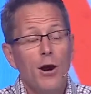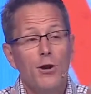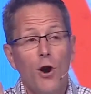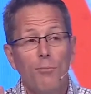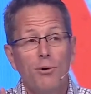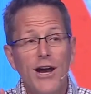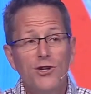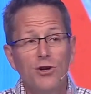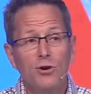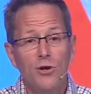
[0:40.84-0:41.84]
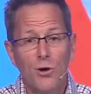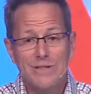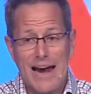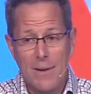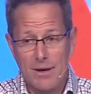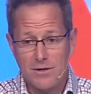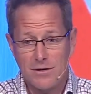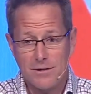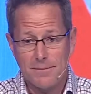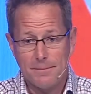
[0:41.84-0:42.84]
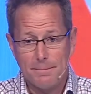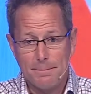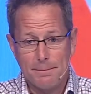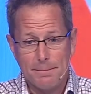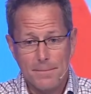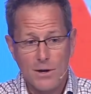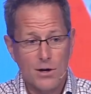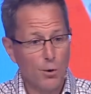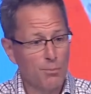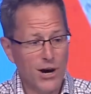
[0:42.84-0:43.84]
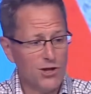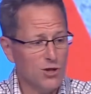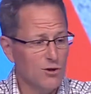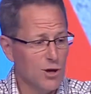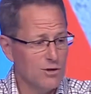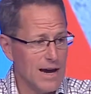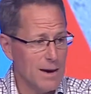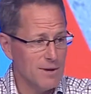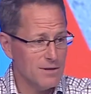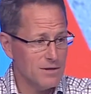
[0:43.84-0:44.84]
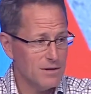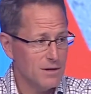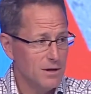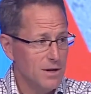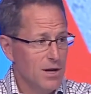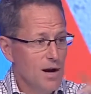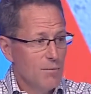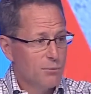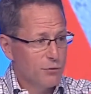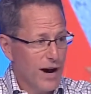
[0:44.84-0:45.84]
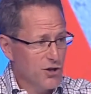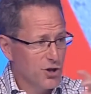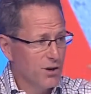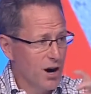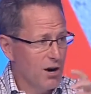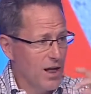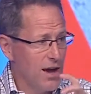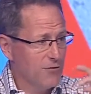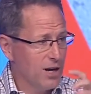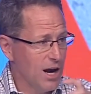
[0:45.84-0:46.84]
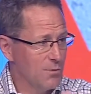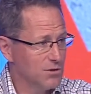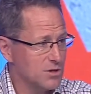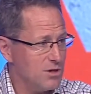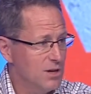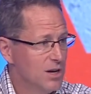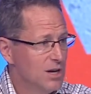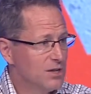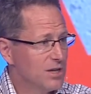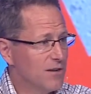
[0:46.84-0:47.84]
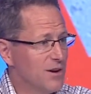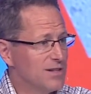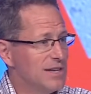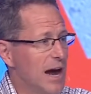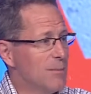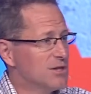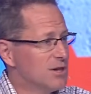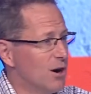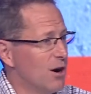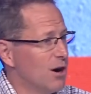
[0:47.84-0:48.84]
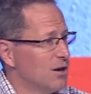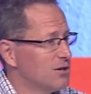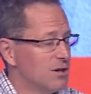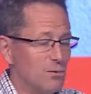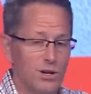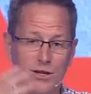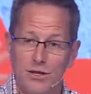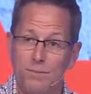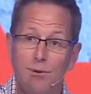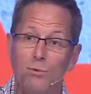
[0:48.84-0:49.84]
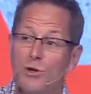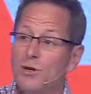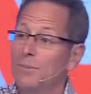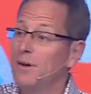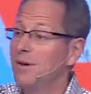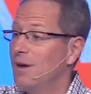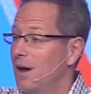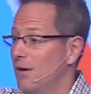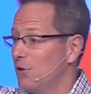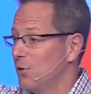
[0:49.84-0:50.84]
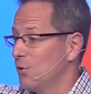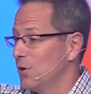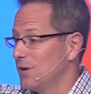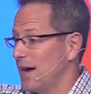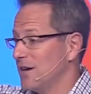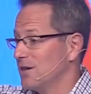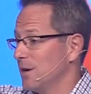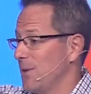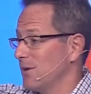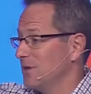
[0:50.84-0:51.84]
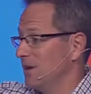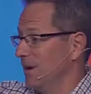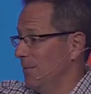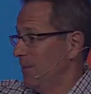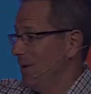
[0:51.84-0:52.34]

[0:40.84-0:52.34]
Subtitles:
No pressure, no diamonds. No pressure, no diamonds. Pressure in our life comes to give us diamonds in our hearts so that we could just be worshiping of the Lord and casting them out to Him.